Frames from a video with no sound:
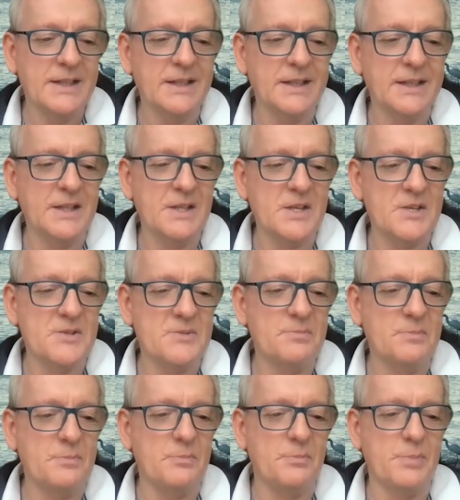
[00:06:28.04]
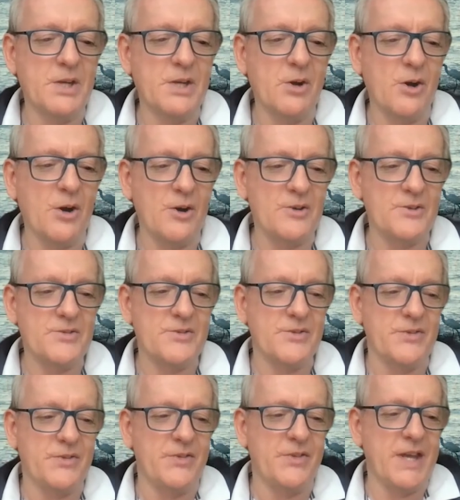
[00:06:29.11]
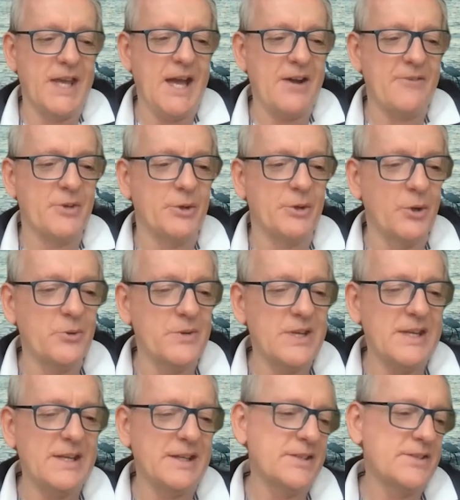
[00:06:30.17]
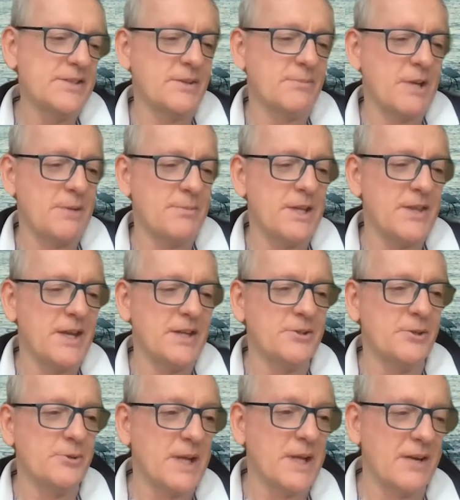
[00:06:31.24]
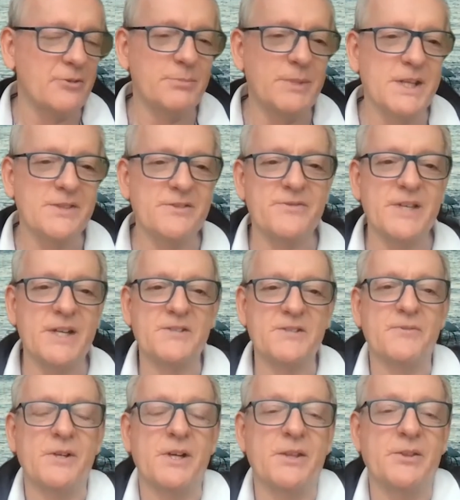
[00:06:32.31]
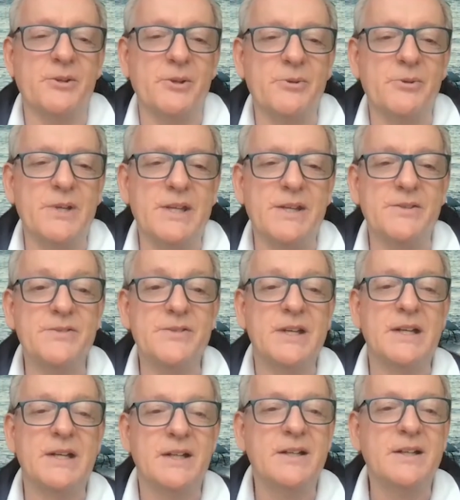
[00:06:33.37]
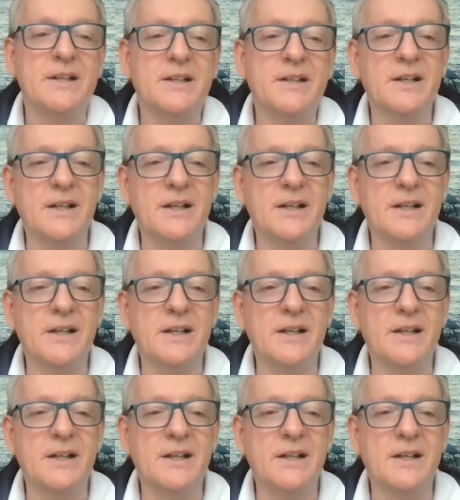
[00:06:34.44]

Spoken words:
is because they have their own needs, and maybe they don't have means of satisfying their own needs in